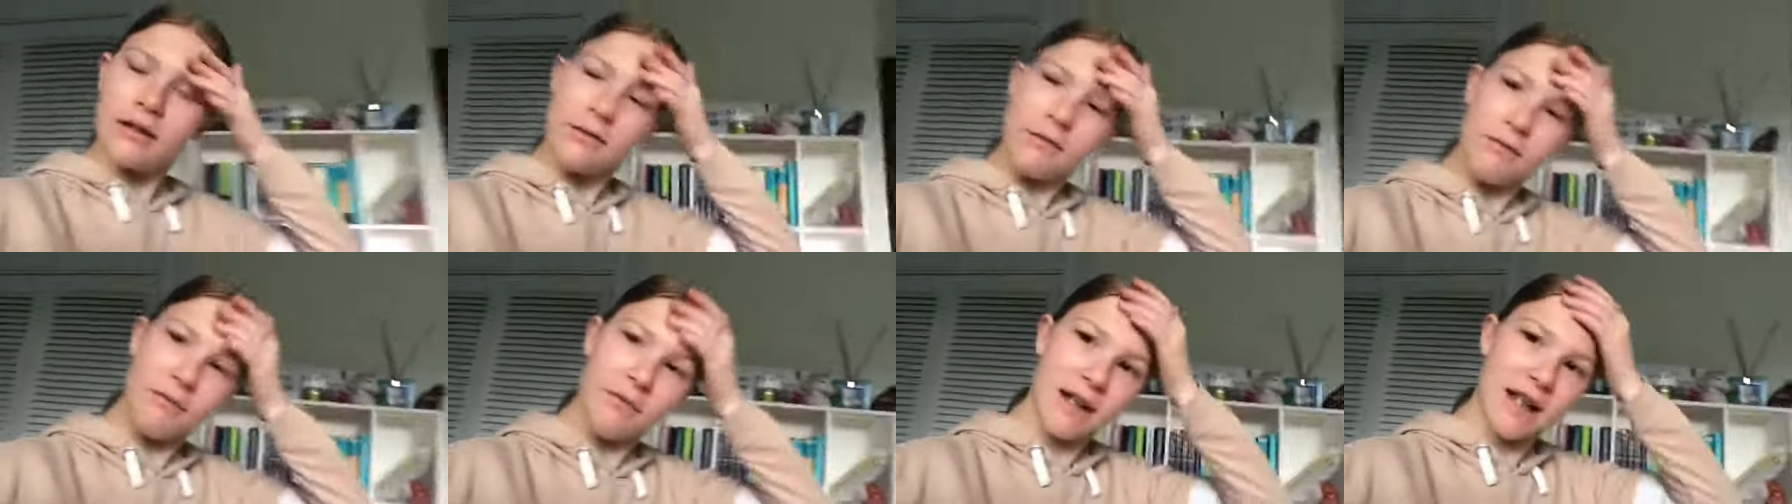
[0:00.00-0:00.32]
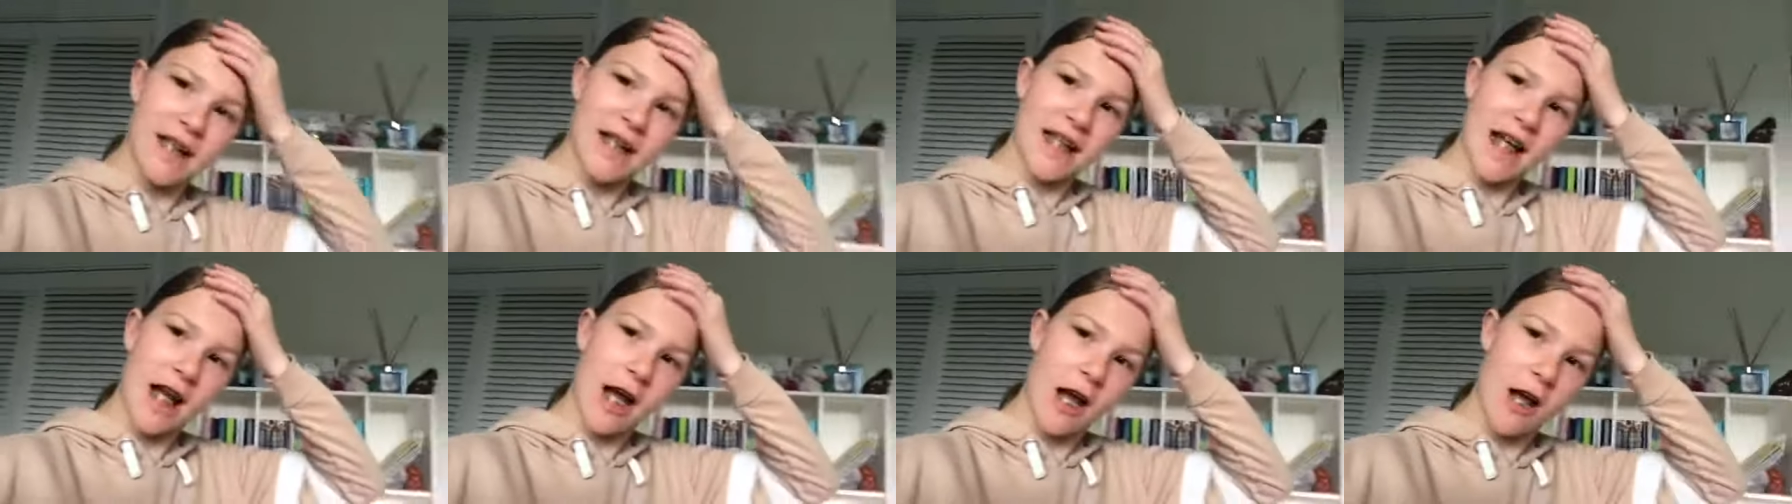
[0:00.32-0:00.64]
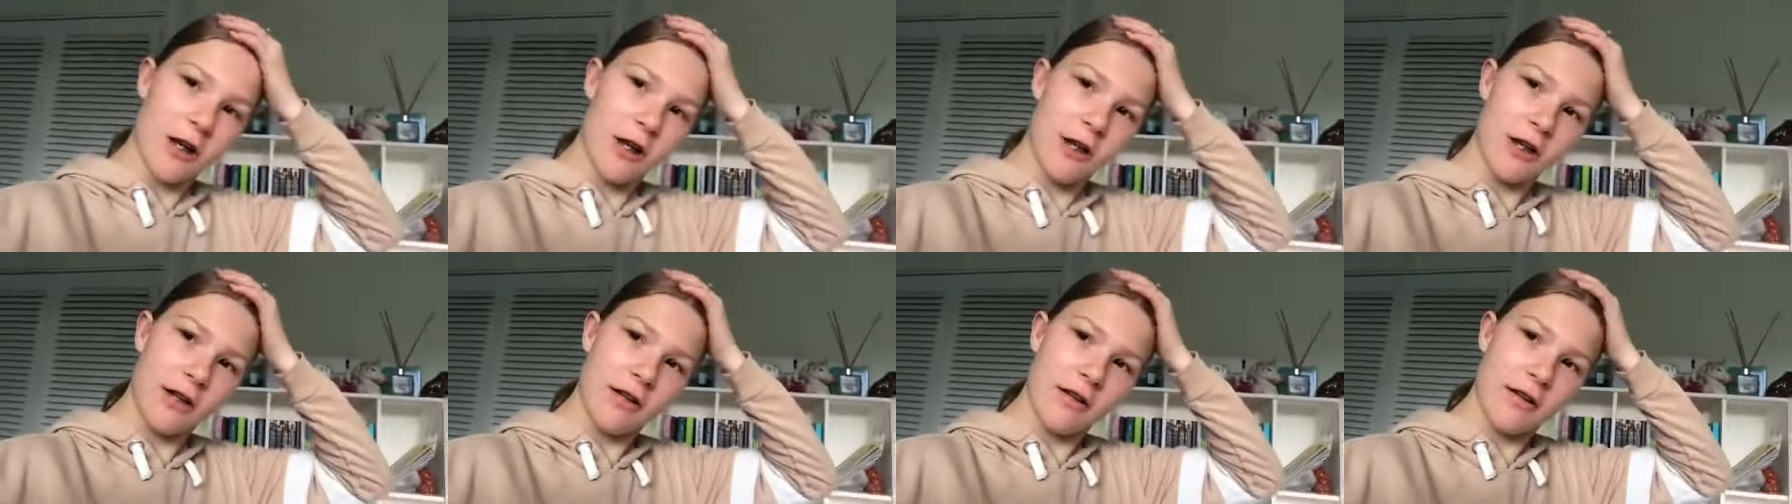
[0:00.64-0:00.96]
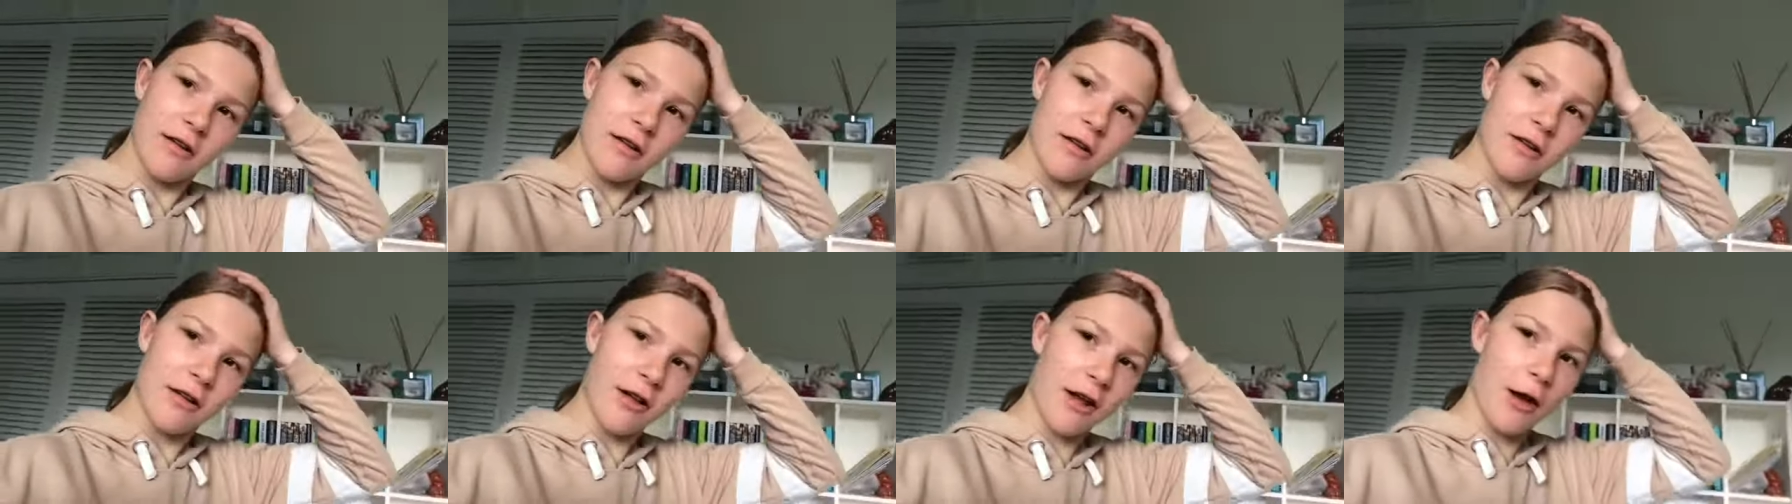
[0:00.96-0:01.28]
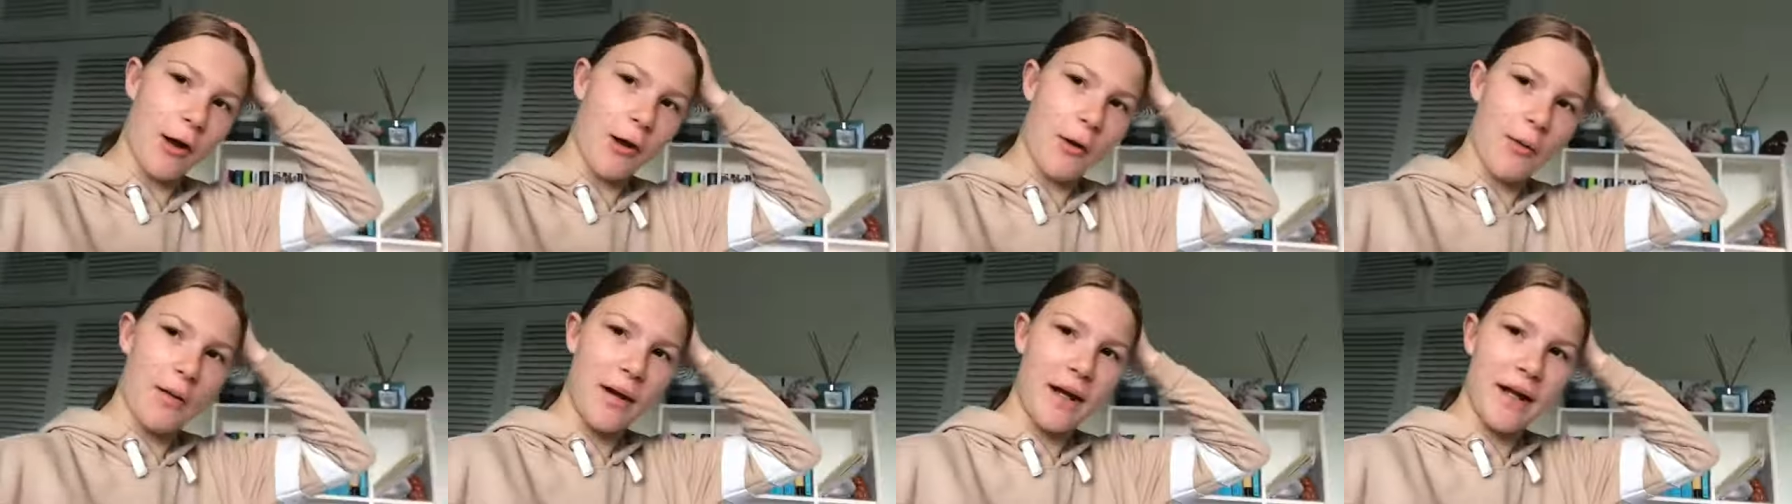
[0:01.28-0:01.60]
video
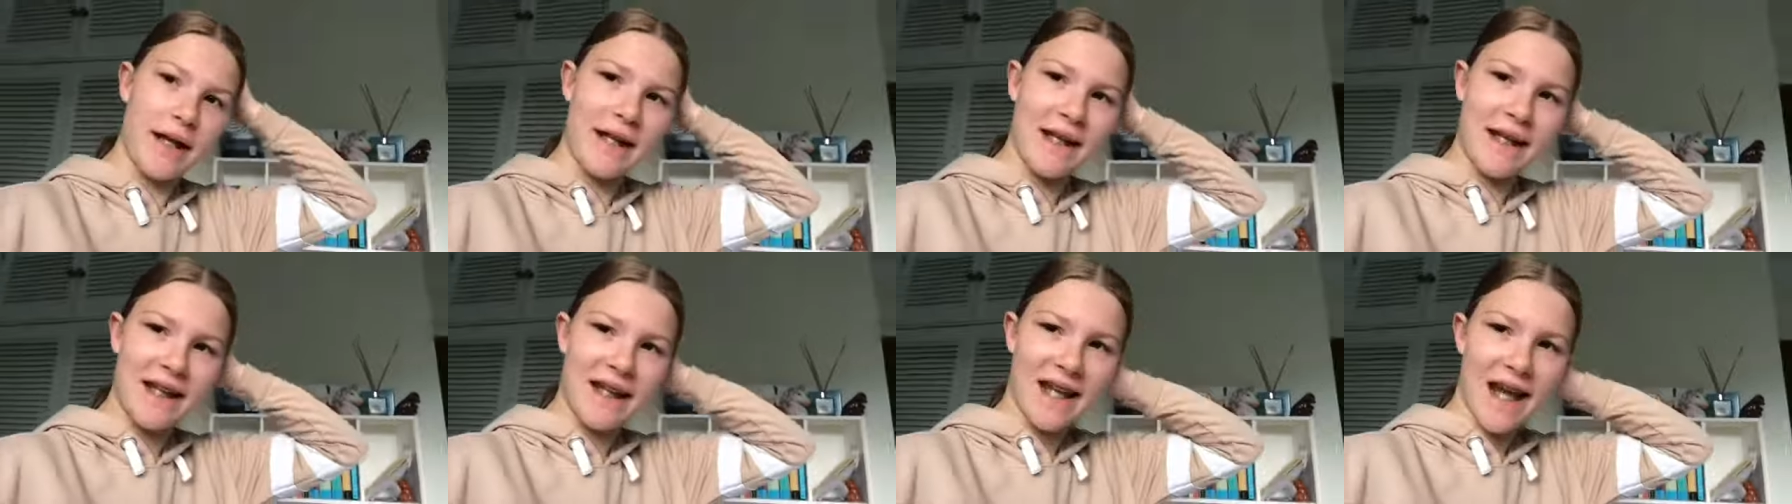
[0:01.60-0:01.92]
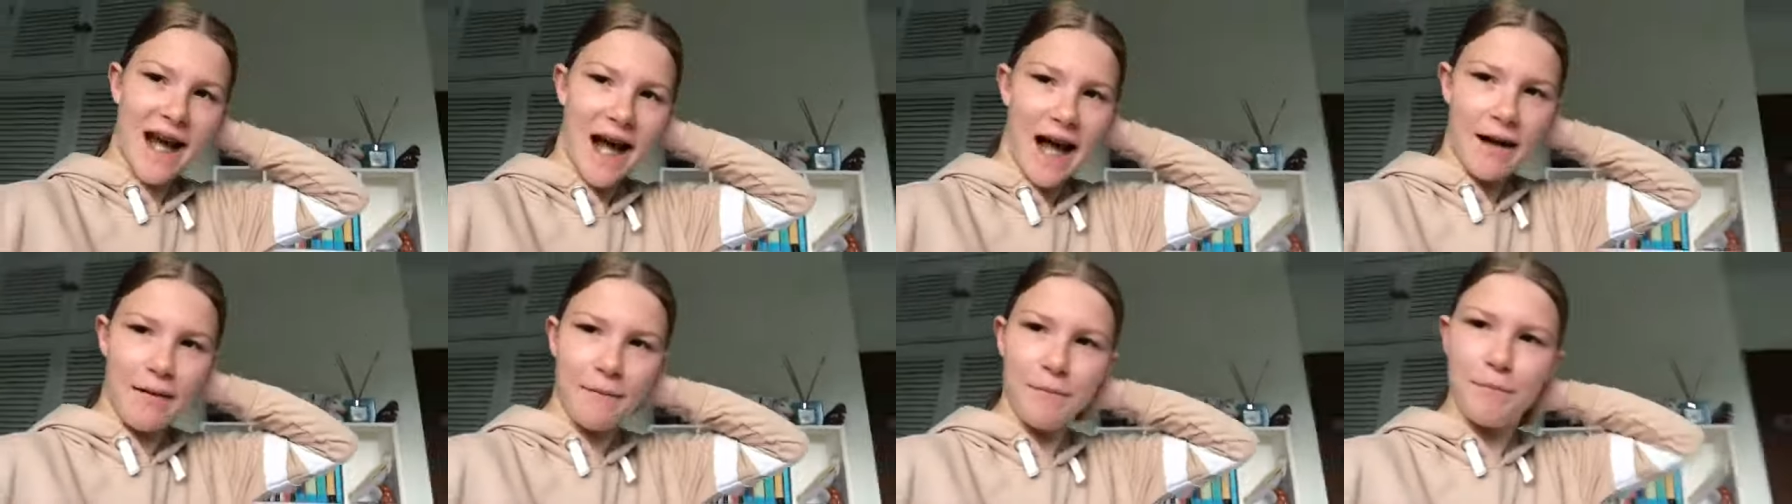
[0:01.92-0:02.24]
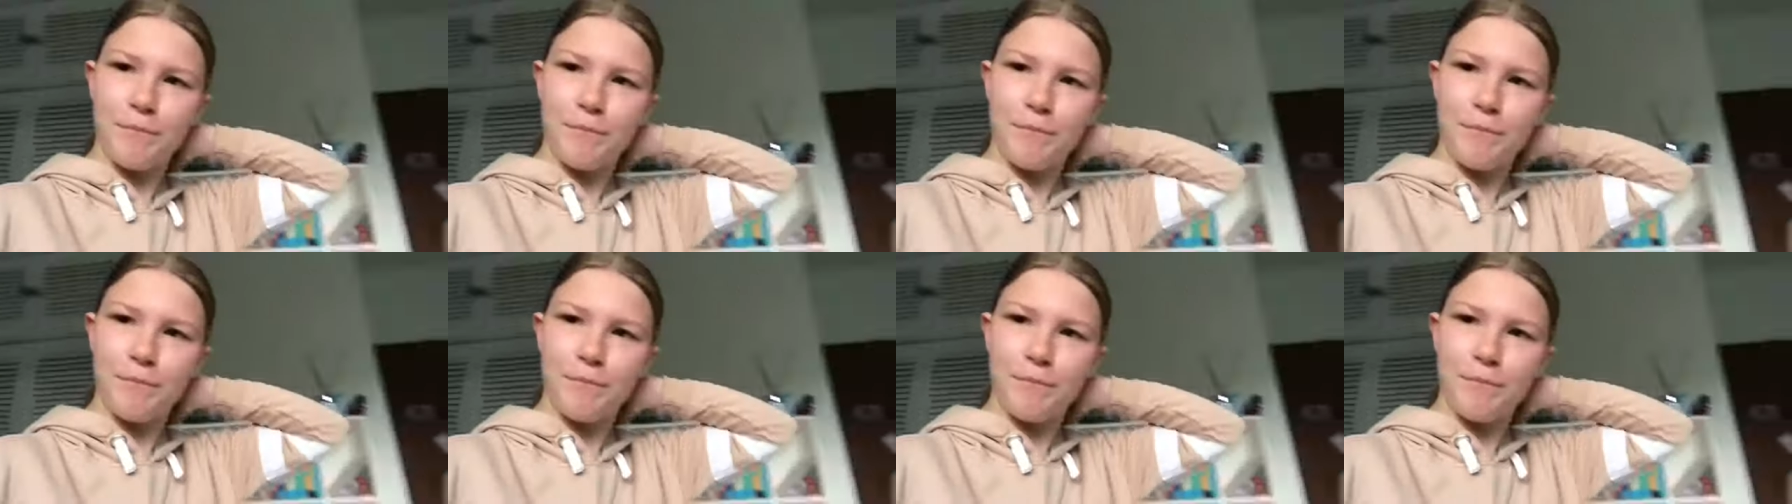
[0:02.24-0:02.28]
so yeah